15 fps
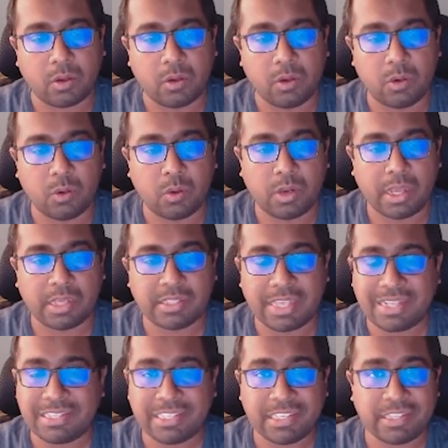known as
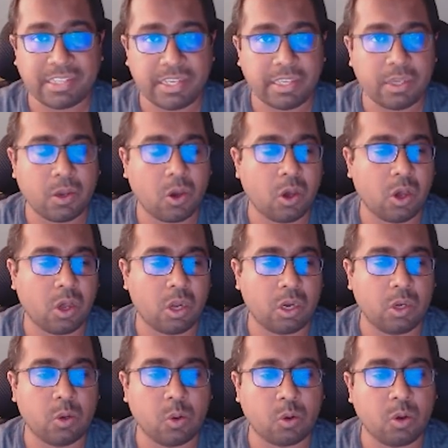LC3 or
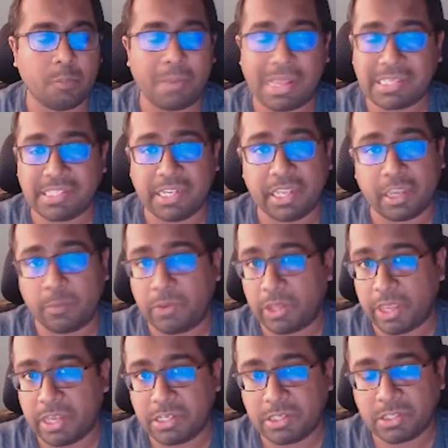Low Complexity
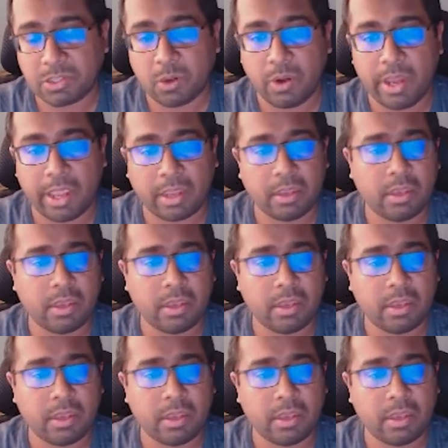Communications Codec.